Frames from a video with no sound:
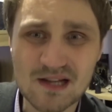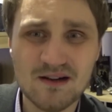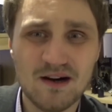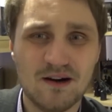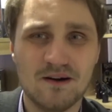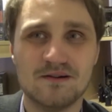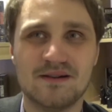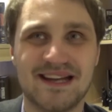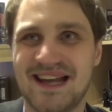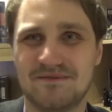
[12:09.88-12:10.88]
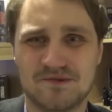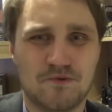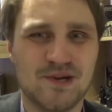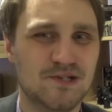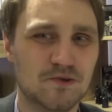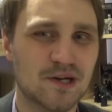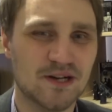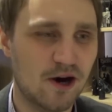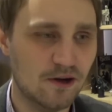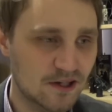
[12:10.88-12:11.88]
and have to redo it
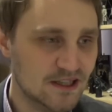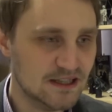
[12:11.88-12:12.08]
all.